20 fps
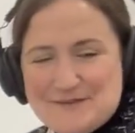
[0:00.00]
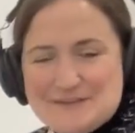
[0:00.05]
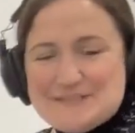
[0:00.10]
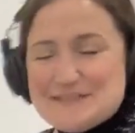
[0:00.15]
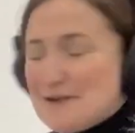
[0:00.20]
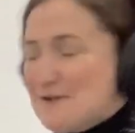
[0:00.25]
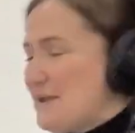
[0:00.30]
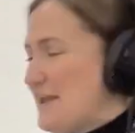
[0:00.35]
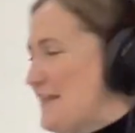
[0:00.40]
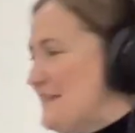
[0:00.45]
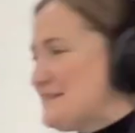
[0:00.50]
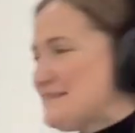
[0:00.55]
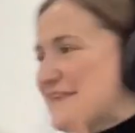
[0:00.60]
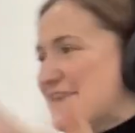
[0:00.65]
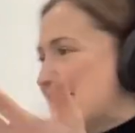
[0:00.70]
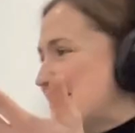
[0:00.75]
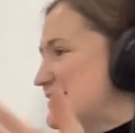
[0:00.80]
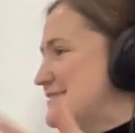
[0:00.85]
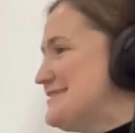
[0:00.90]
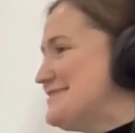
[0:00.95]
It's
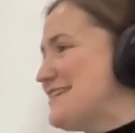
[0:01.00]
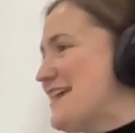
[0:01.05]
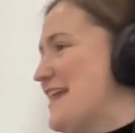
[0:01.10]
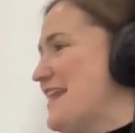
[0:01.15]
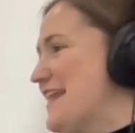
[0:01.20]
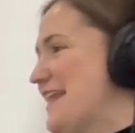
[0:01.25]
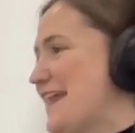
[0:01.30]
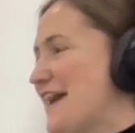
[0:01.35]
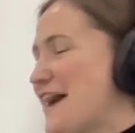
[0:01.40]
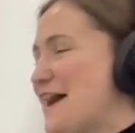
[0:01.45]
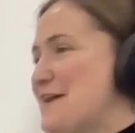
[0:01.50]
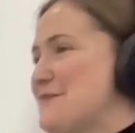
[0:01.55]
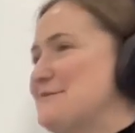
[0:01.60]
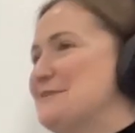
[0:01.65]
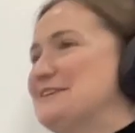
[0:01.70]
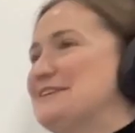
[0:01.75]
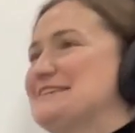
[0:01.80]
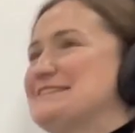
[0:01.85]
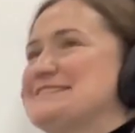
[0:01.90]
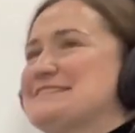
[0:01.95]
like in Gen AI
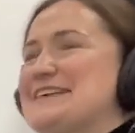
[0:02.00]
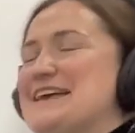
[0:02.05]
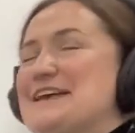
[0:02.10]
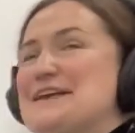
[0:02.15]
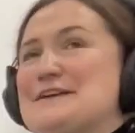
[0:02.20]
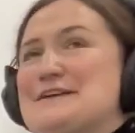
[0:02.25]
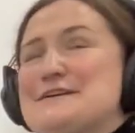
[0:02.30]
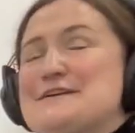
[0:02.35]
when it's like,